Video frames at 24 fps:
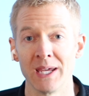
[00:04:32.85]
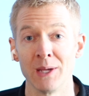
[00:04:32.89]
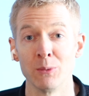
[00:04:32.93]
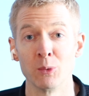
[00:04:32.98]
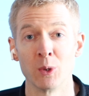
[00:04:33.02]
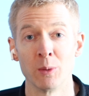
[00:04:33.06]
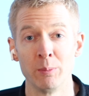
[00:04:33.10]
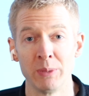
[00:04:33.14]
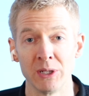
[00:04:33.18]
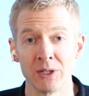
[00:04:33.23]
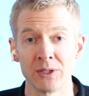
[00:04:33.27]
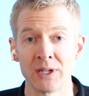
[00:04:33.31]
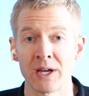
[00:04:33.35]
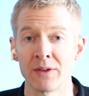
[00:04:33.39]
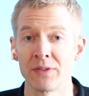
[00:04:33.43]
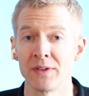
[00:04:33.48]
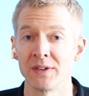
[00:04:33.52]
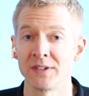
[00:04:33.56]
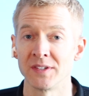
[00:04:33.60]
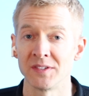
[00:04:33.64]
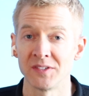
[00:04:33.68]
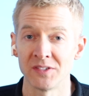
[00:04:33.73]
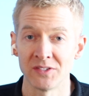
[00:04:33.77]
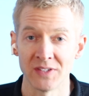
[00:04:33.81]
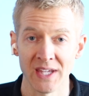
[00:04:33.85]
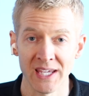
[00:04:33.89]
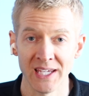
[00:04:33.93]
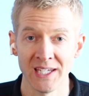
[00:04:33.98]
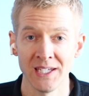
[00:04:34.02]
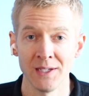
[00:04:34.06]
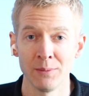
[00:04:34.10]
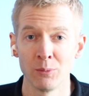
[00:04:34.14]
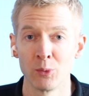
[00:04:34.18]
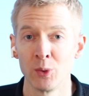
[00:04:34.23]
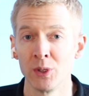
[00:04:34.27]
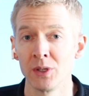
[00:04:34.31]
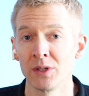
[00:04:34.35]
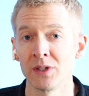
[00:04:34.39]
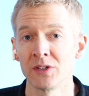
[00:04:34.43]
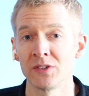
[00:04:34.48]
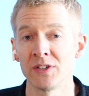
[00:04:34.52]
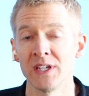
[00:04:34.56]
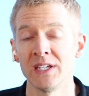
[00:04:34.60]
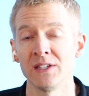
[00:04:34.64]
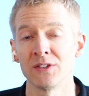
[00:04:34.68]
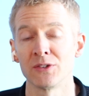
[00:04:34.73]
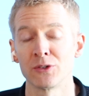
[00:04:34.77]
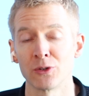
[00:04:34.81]
and we'll build out the same real
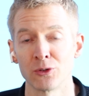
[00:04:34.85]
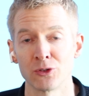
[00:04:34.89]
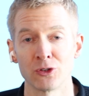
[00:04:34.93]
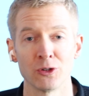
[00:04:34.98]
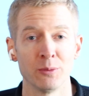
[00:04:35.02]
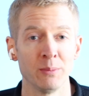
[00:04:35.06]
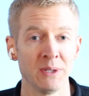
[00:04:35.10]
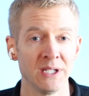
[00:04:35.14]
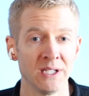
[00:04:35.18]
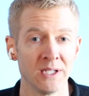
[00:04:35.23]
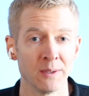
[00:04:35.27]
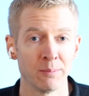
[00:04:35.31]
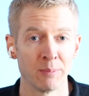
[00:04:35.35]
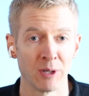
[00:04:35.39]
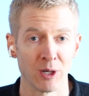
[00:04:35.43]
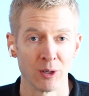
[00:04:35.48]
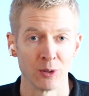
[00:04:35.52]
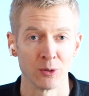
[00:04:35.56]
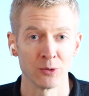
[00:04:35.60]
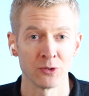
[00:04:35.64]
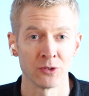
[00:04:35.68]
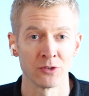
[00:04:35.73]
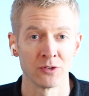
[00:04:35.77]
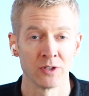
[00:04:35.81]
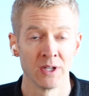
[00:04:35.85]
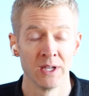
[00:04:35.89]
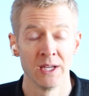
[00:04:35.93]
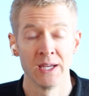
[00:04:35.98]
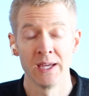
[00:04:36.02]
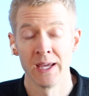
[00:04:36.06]
estate social media post,